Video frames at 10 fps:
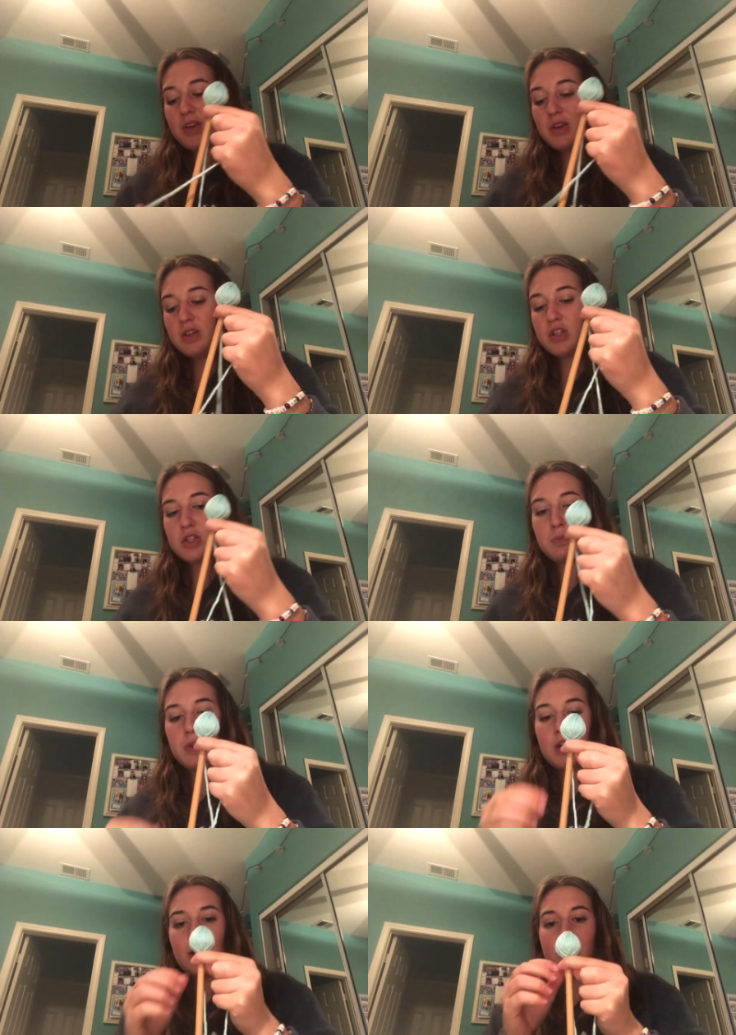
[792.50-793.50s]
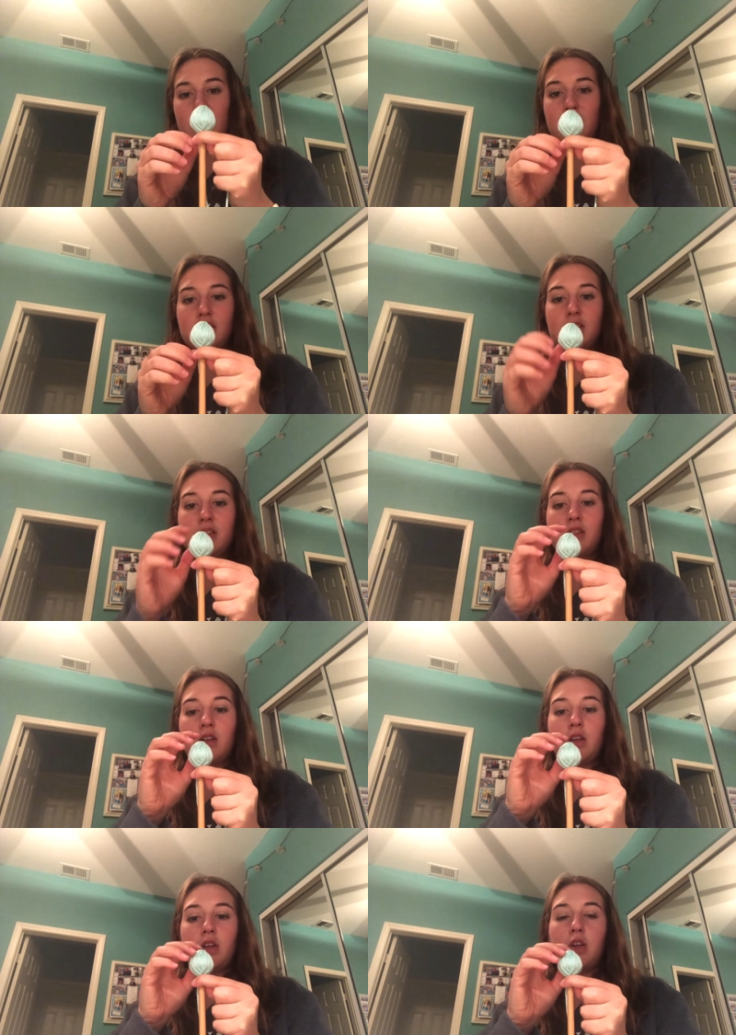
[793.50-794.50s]
just because
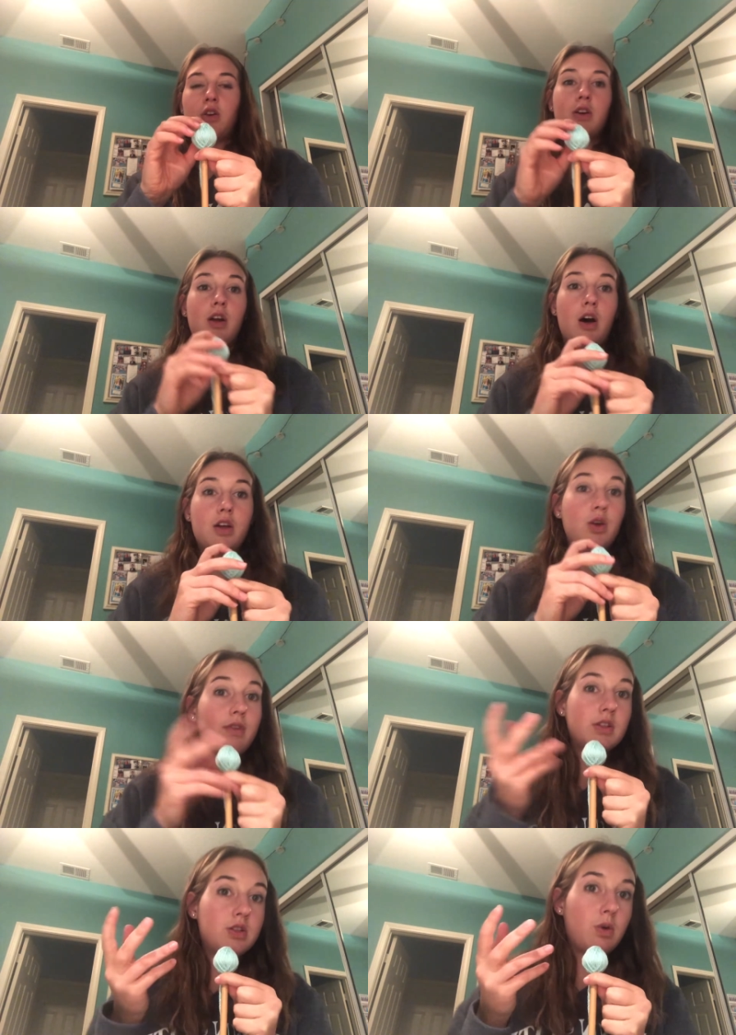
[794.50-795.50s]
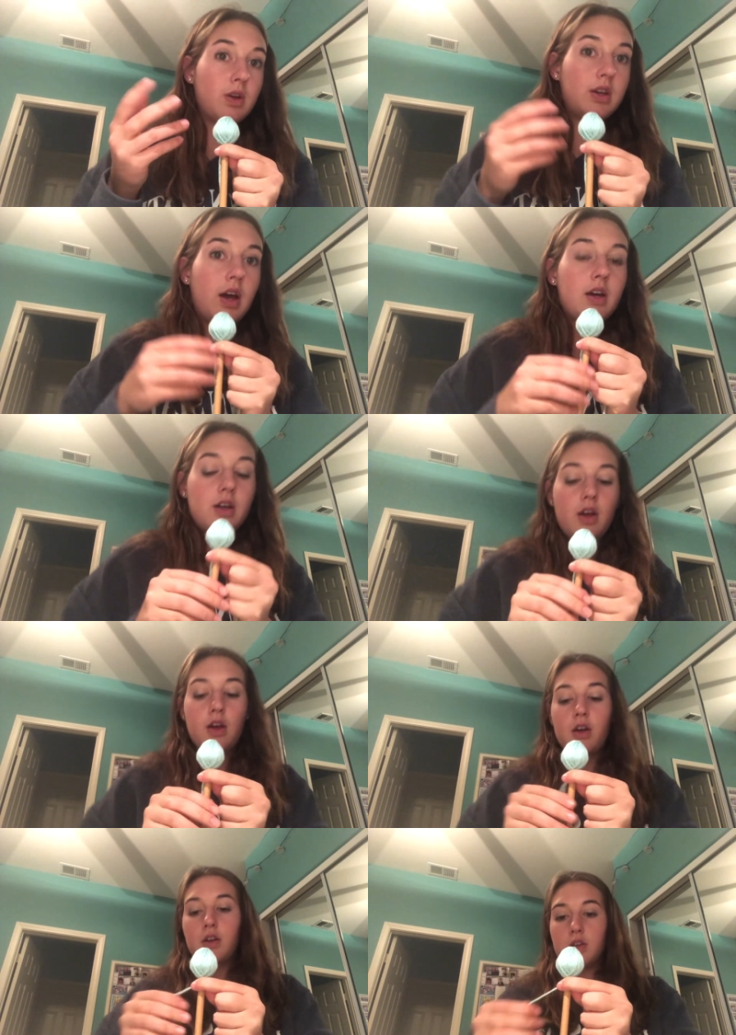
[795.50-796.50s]
you haven't sewn it yet.
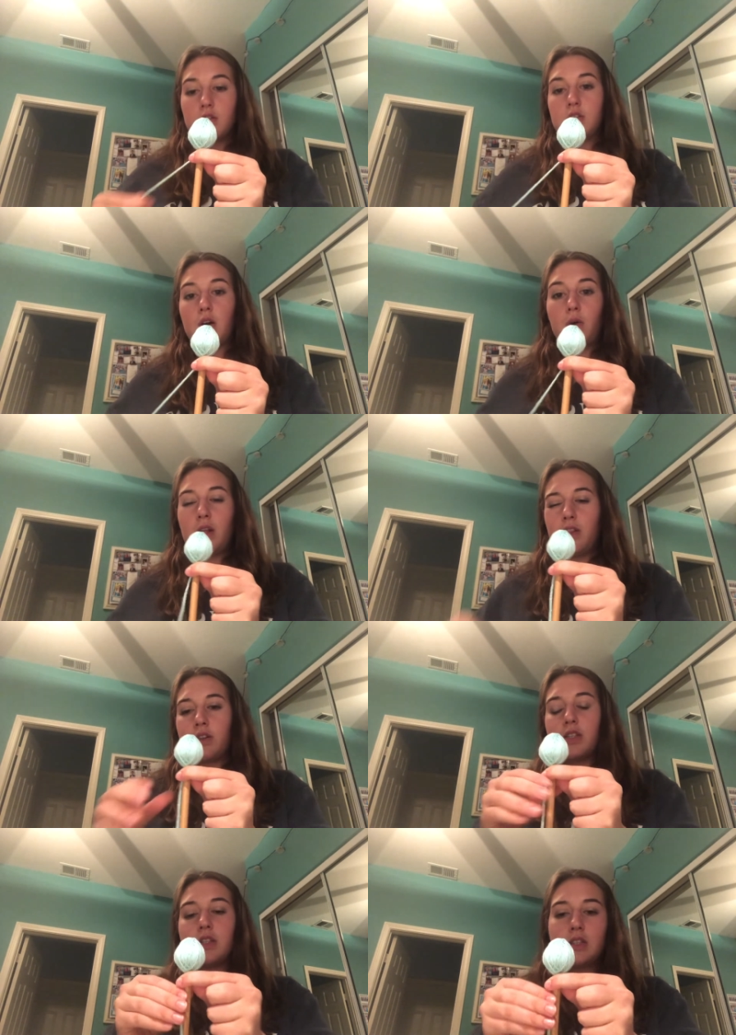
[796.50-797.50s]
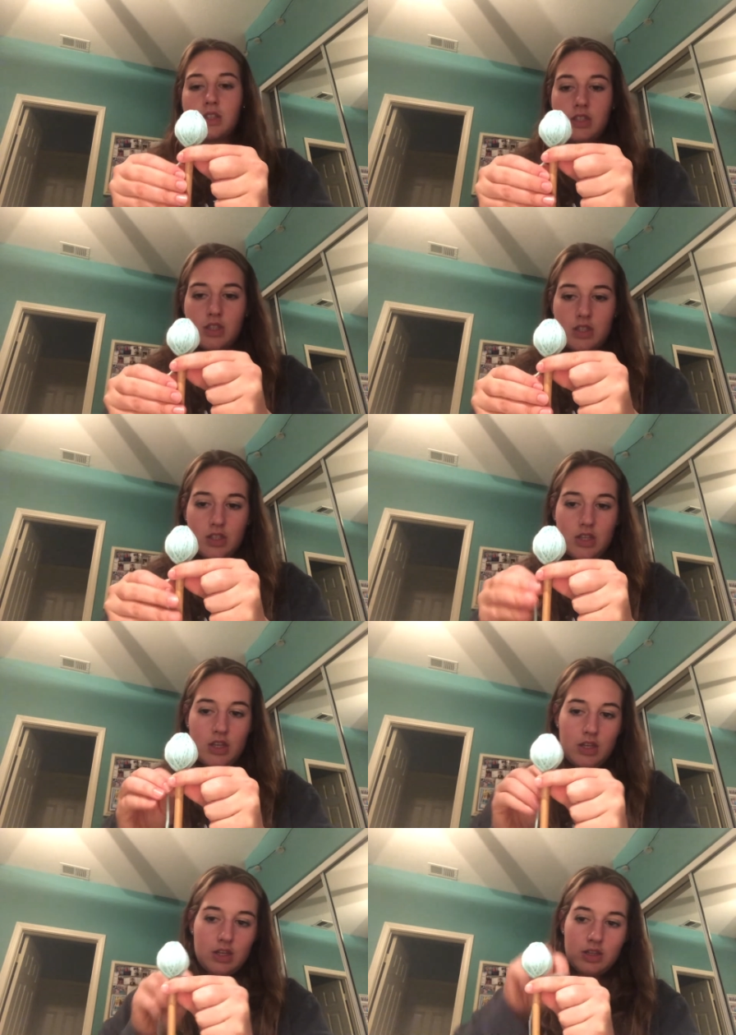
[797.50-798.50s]
So it looks a
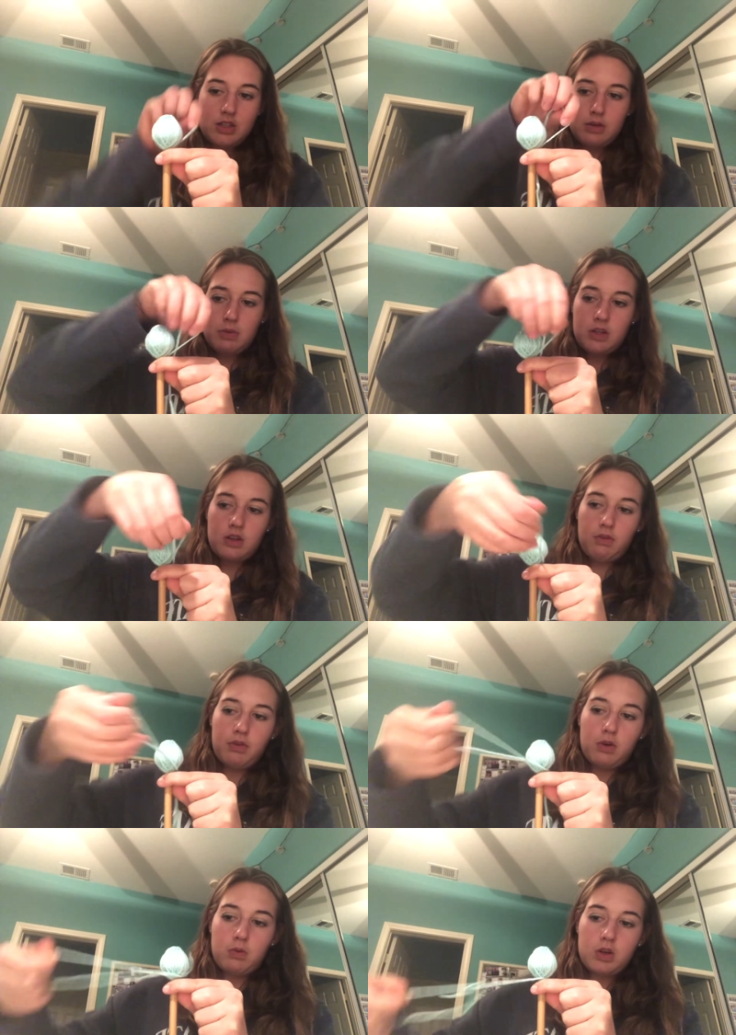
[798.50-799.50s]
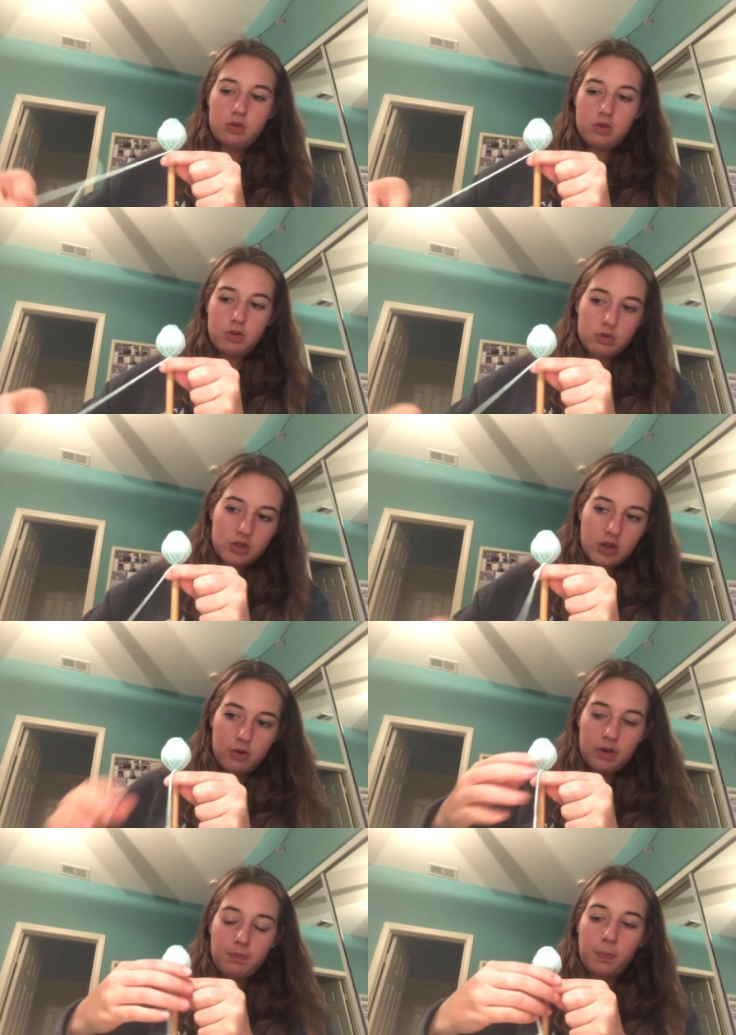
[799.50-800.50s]
teensy bit different when you do sew
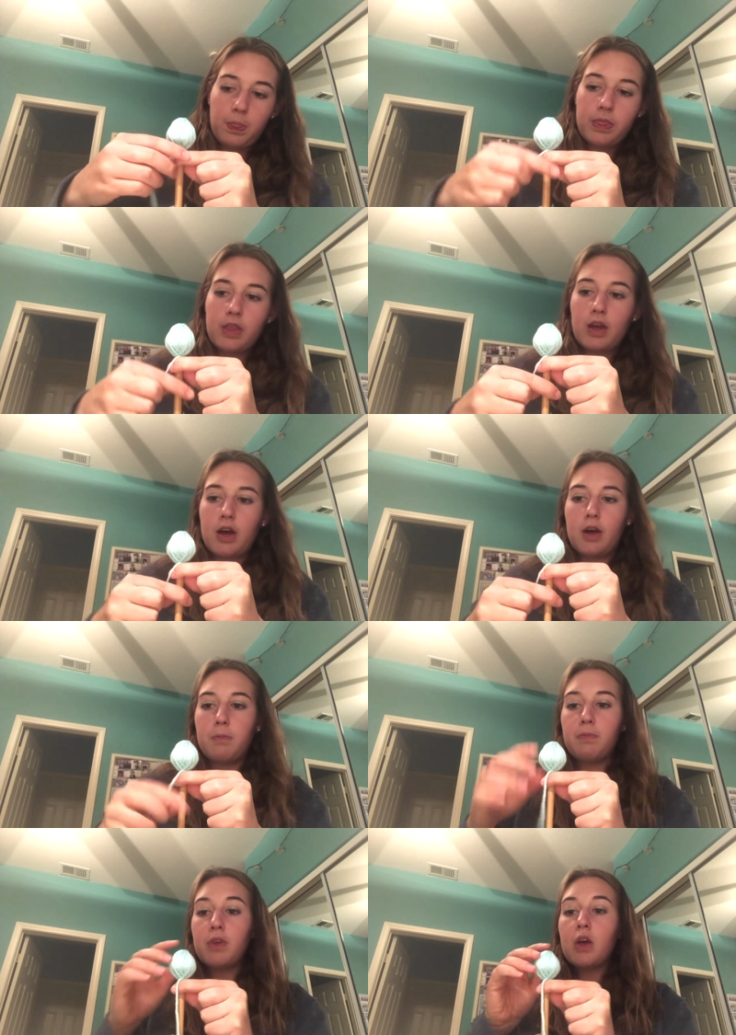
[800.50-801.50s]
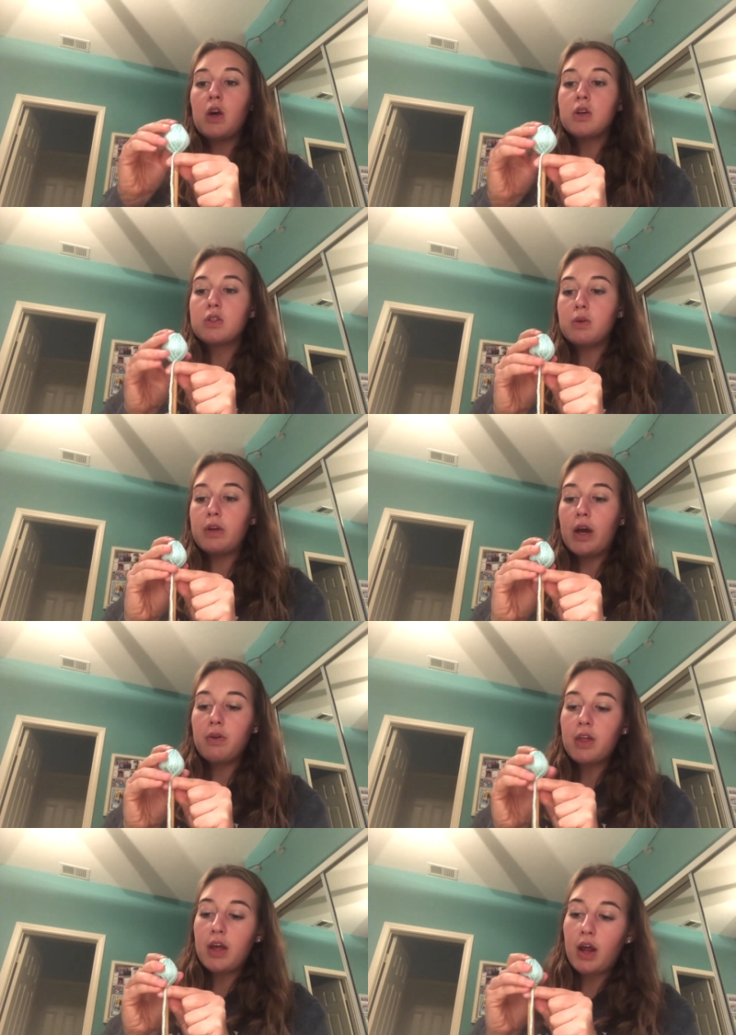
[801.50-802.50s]
it. So now
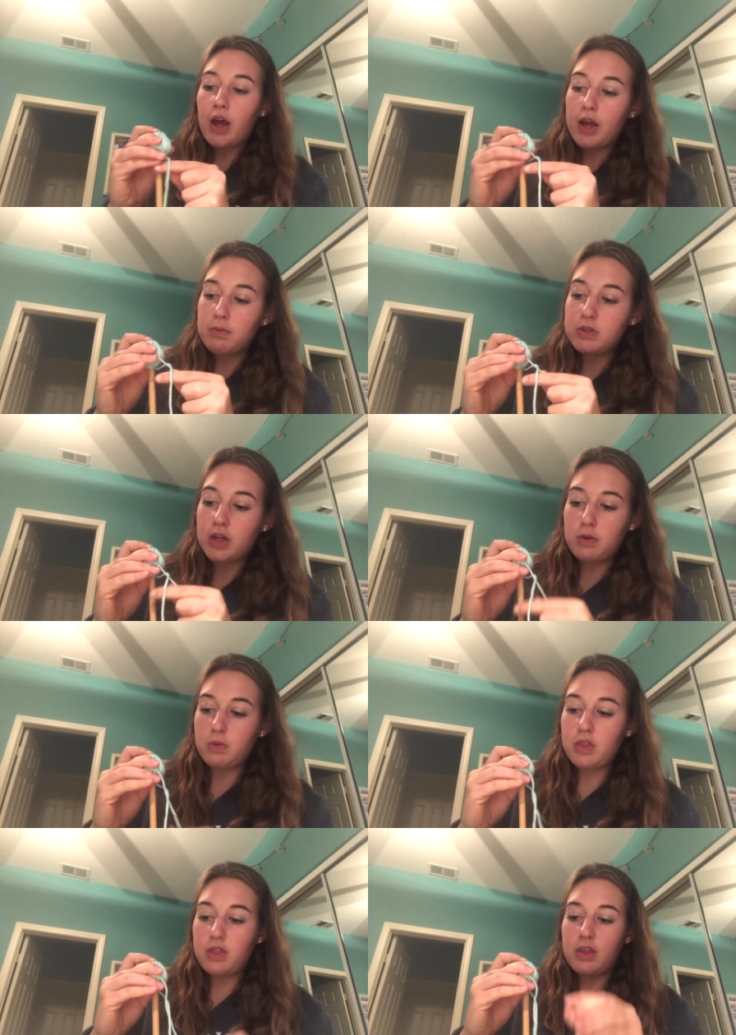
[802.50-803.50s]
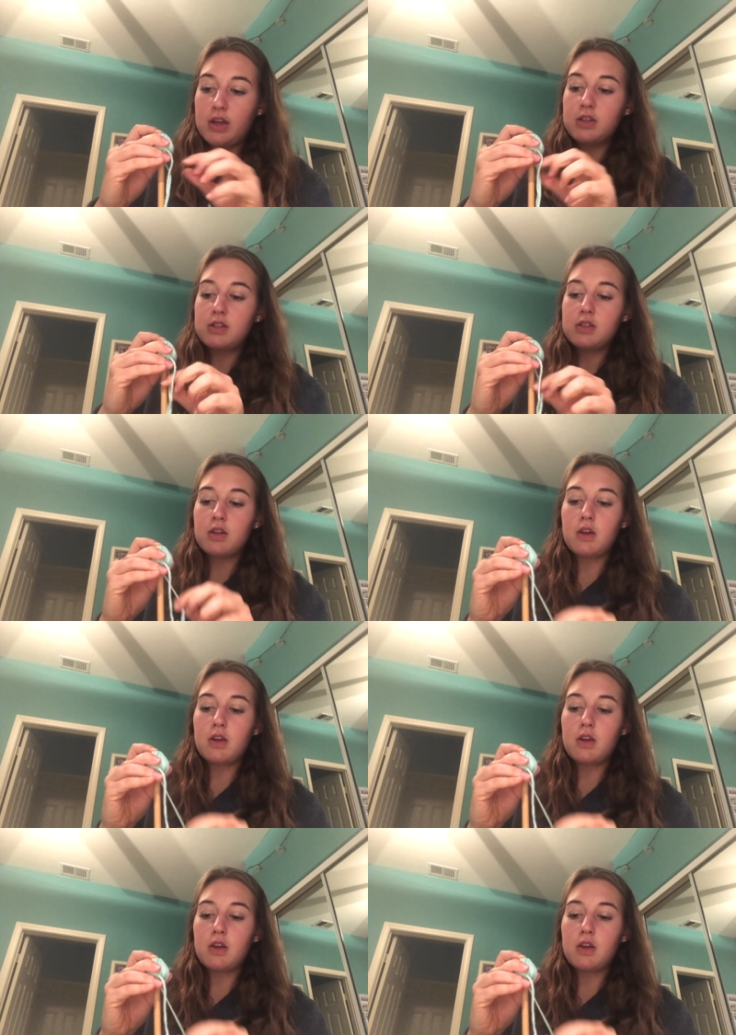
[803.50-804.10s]
that I am done with this,